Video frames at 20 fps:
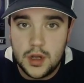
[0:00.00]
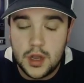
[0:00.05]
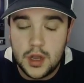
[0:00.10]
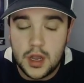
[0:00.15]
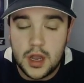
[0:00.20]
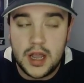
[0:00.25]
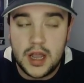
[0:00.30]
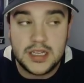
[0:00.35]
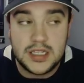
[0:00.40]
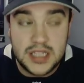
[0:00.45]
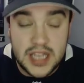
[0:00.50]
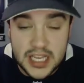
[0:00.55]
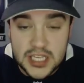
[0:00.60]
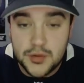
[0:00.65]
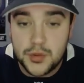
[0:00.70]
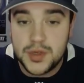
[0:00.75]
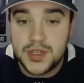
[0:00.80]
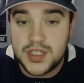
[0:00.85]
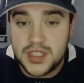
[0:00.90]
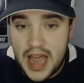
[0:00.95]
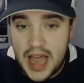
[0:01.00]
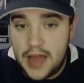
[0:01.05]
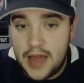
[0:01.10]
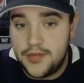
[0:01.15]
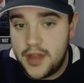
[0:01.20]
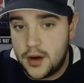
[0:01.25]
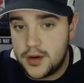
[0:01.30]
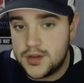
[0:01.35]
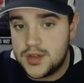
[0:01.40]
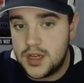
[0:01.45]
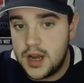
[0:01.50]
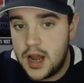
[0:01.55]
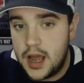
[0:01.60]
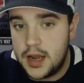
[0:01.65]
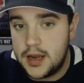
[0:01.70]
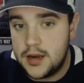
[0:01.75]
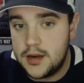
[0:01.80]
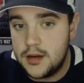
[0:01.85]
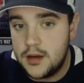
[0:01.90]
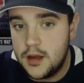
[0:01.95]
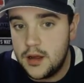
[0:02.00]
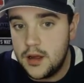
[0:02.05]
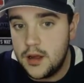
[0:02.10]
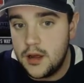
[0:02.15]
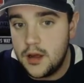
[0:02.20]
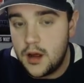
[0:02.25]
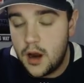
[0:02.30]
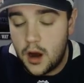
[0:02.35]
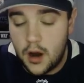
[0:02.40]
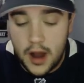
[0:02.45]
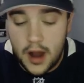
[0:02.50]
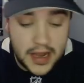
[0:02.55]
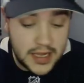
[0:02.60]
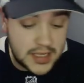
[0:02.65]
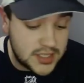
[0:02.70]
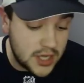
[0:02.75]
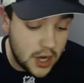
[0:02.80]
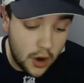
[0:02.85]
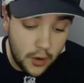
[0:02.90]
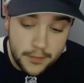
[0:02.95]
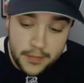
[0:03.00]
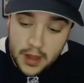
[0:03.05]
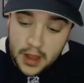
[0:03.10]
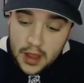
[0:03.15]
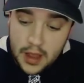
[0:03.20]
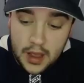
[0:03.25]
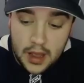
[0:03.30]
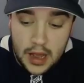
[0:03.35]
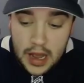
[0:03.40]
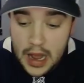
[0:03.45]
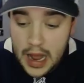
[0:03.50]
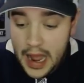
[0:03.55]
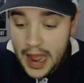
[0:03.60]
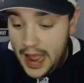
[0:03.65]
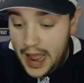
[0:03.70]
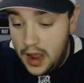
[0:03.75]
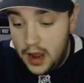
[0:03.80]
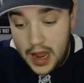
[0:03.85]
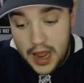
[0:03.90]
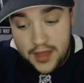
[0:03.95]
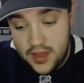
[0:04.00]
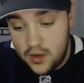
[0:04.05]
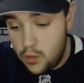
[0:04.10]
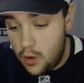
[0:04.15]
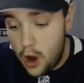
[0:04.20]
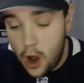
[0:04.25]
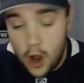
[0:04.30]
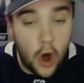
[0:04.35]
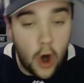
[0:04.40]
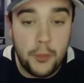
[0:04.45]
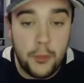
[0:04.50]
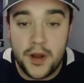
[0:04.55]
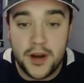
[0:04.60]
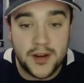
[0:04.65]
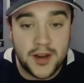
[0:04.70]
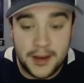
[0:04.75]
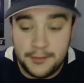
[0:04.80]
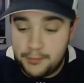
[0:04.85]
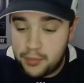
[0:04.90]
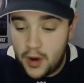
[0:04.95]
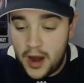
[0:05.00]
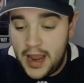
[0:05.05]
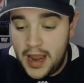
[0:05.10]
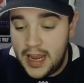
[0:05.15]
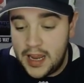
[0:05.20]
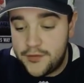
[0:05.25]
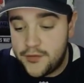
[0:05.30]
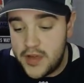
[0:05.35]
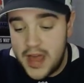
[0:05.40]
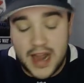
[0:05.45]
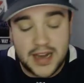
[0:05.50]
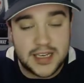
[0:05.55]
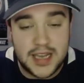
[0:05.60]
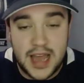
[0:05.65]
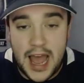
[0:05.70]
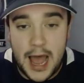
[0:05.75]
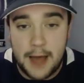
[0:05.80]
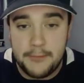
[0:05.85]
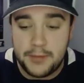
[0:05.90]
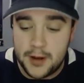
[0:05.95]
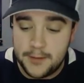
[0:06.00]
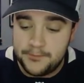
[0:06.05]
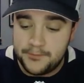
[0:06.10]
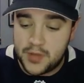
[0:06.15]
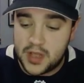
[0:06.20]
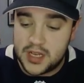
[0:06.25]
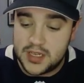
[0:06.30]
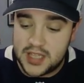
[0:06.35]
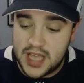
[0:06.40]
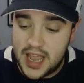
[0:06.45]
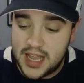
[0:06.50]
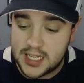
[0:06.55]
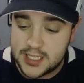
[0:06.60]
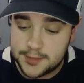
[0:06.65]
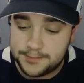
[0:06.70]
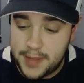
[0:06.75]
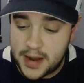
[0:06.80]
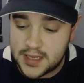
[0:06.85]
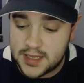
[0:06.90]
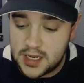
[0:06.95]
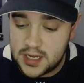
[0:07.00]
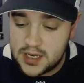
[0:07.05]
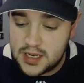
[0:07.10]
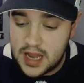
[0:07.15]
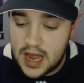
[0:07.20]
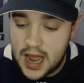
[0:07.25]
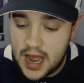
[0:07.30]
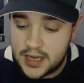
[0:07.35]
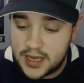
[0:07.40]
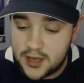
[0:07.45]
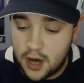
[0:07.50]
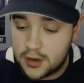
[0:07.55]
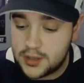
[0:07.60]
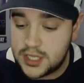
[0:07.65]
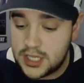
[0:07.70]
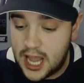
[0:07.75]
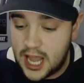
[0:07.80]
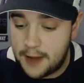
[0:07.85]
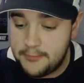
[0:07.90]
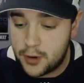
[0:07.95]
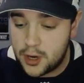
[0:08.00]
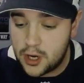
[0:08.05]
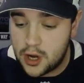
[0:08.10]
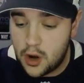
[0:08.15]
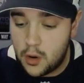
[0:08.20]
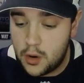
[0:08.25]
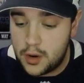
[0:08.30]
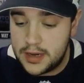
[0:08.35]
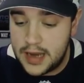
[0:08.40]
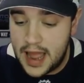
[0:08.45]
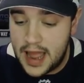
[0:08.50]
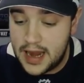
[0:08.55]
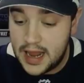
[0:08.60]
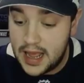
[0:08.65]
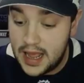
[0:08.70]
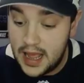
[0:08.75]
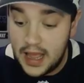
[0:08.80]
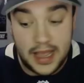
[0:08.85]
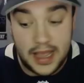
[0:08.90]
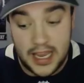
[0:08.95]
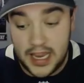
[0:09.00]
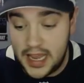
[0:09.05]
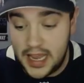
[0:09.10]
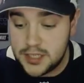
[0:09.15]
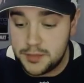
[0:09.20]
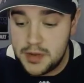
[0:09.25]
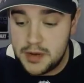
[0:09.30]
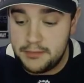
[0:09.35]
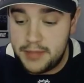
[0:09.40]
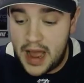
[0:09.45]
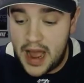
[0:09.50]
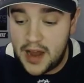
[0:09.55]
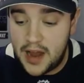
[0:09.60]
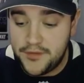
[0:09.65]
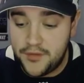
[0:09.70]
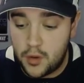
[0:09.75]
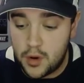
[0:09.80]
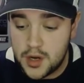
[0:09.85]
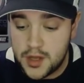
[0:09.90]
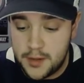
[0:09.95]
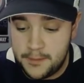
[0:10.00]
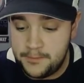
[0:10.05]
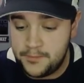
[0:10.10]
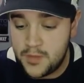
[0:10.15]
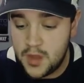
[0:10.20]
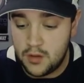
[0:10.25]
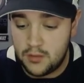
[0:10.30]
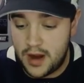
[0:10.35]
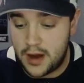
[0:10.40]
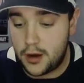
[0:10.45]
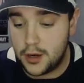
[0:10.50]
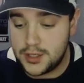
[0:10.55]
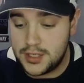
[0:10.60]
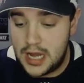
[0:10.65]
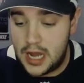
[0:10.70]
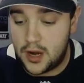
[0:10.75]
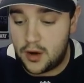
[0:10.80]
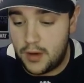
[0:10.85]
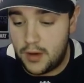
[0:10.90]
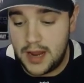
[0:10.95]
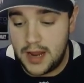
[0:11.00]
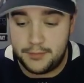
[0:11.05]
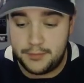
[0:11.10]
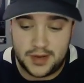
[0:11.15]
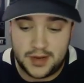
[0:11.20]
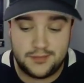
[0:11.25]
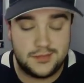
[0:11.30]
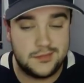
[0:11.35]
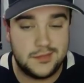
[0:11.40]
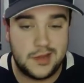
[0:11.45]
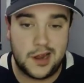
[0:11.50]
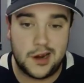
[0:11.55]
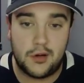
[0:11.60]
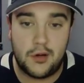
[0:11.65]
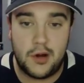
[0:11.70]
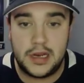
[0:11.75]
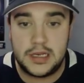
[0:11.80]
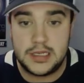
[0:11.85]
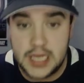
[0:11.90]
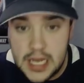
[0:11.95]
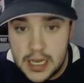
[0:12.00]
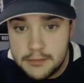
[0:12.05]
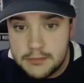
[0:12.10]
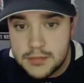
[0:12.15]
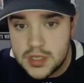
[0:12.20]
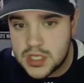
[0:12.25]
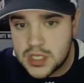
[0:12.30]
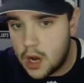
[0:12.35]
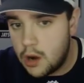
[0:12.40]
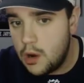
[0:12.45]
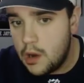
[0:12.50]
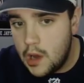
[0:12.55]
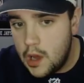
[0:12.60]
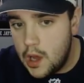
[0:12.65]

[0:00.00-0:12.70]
Because this was sad there tonight. All right, so I think we're all hoping and praying for that to happen because they expected Darcy Kuemper to go in net. He hasn't been bad for them. Record's not great, but not a great team. So